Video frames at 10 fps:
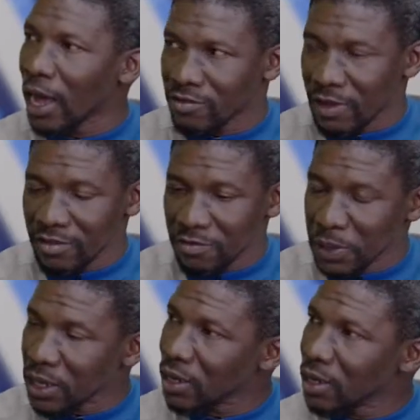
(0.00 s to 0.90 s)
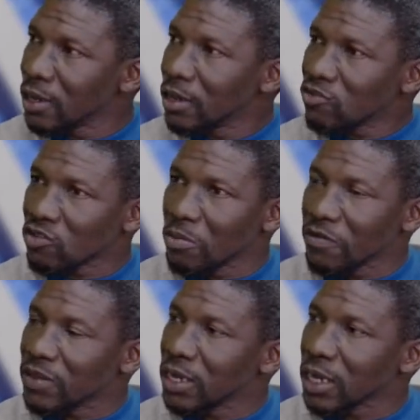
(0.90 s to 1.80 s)
As I speak, some
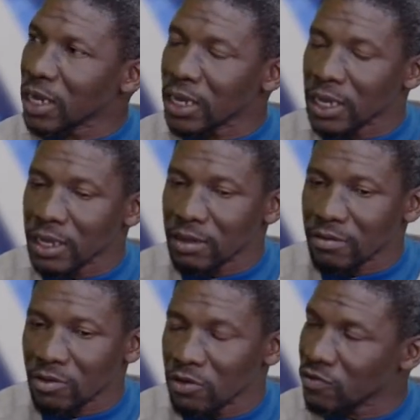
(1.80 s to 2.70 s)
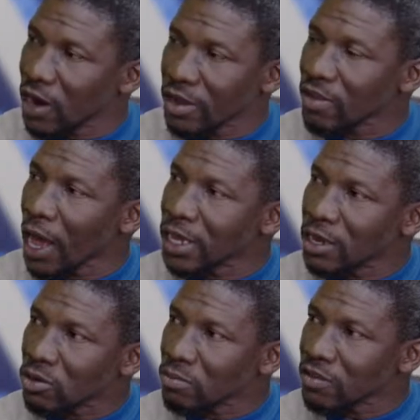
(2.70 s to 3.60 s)
of the contracts are
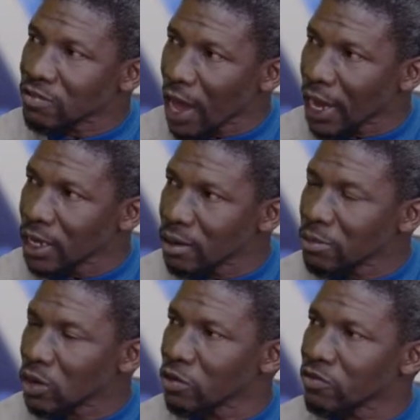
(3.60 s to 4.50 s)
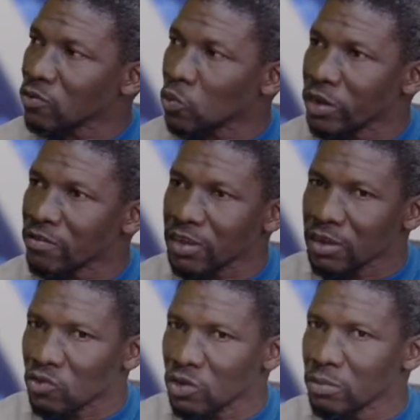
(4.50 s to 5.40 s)
yet to be signed, because once
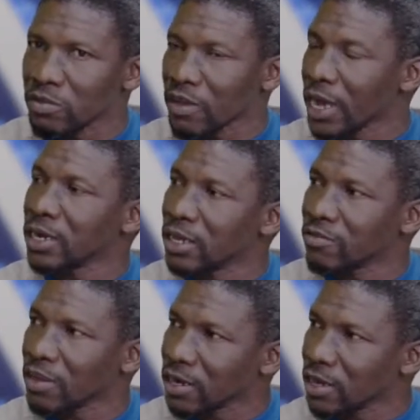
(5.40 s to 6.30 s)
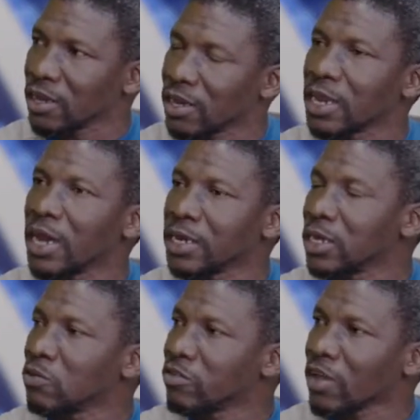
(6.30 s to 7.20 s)
it's going to be signed, they send digitally,
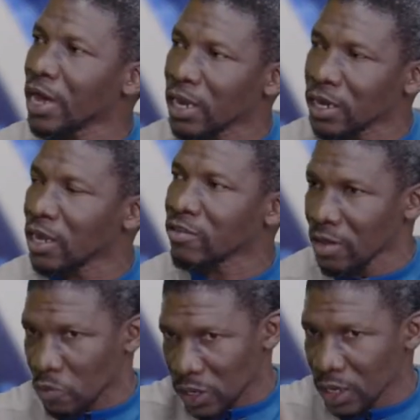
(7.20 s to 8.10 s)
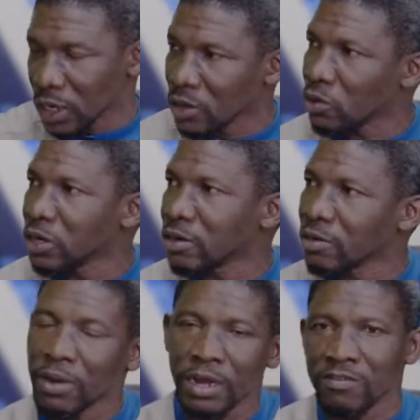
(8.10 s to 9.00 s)
and they will sign and accept when they read all the
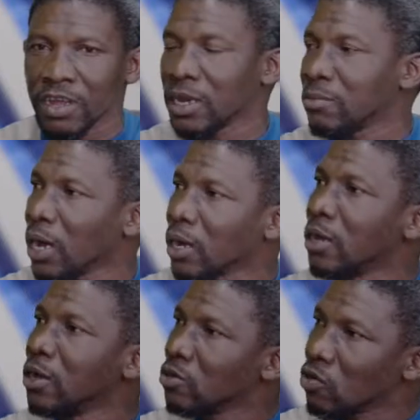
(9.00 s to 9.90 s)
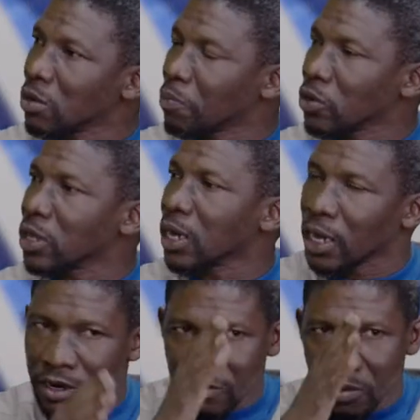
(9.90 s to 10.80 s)
and send it back to the project,
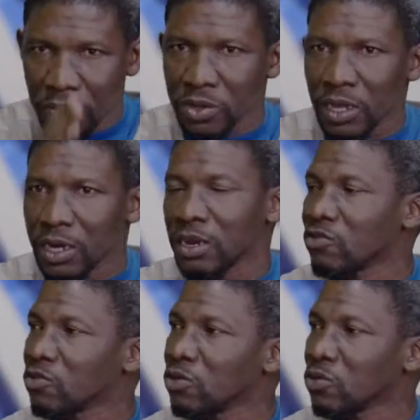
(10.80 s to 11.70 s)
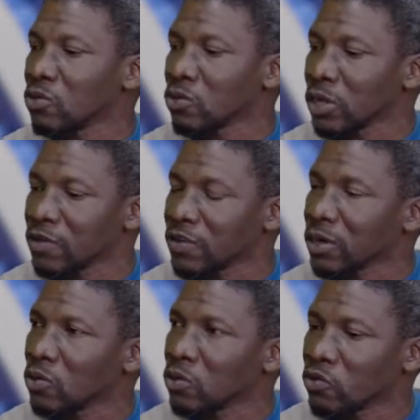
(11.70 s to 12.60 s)
and it's the project that is going to
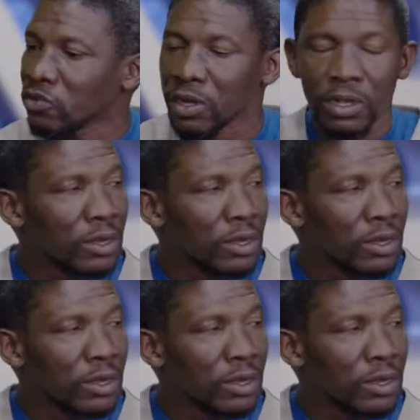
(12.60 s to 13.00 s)
affect those